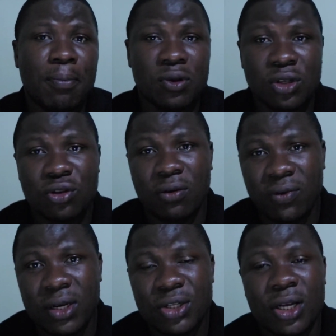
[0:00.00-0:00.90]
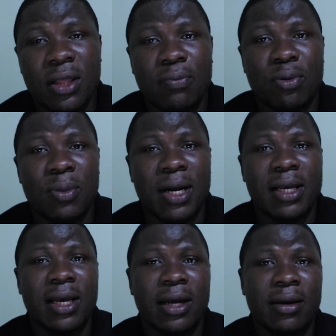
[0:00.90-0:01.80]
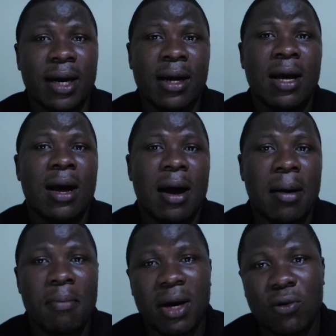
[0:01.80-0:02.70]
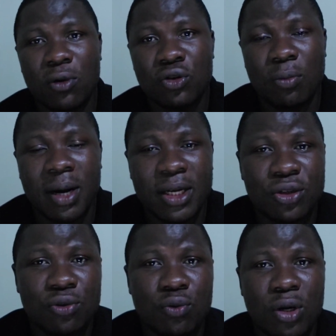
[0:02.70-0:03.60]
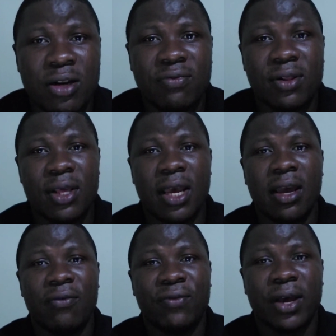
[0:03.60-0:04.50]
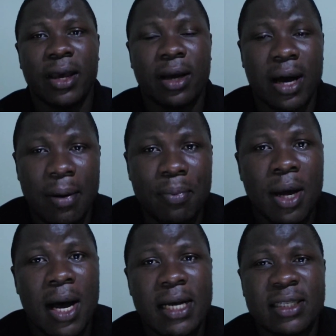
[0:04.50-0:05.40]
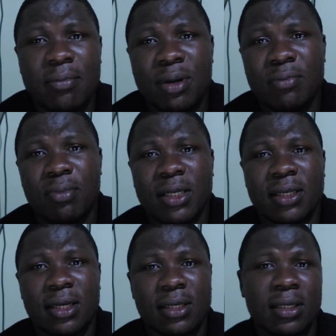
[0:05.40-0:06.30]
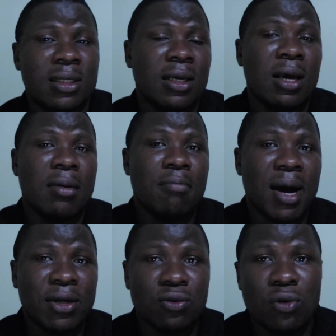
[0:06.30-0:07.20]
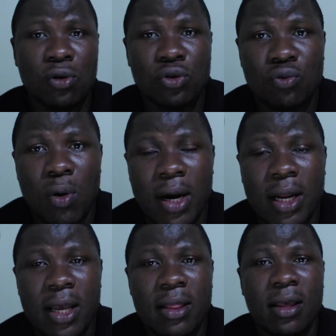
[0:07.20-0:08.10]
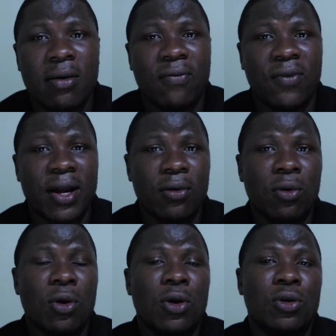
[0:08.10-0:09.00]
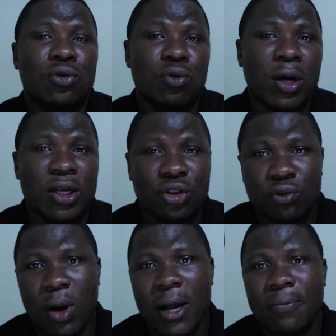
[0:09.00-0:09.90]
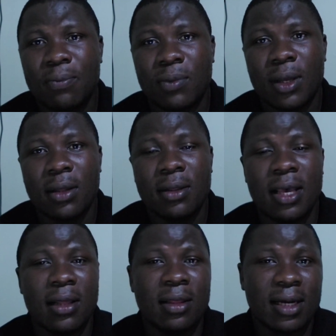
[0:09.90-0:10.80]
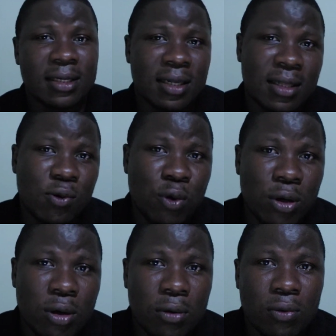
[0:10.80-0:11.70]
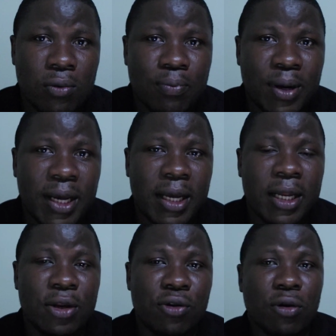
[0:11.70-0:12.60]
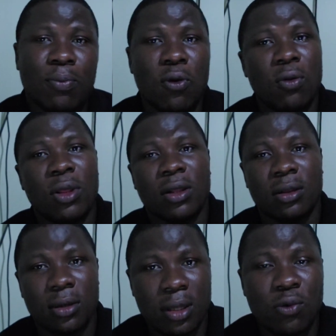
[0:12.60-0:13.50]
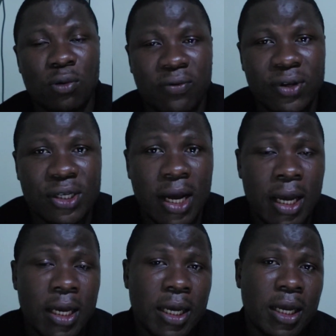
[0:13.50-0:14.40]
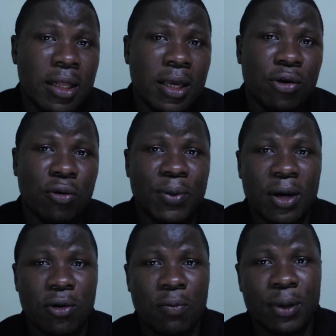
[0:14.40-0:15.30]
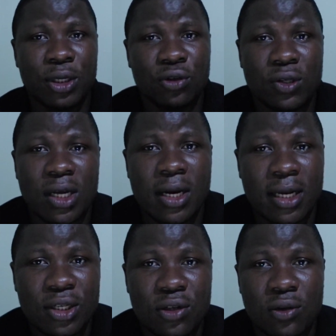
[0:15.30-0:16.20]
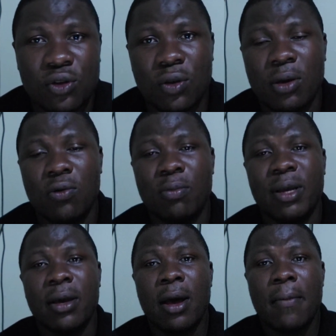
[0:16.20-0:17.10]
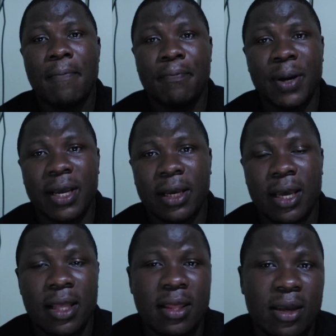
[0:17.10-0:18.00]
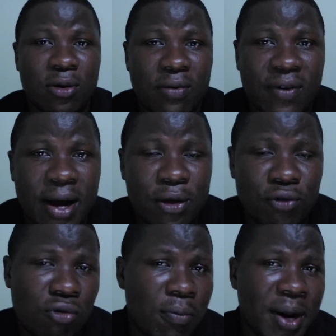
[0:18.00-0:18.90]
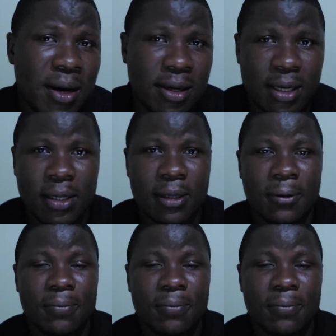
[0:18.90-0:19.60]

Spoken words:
position finish in the Premier League era, but also managed to lift the FA Cup as they beat Manchester City by 2-1 in the final to ensure that they will play in Europe, or that they will feature in the European competitions next season. So they will be playing in the UEFA Europa League.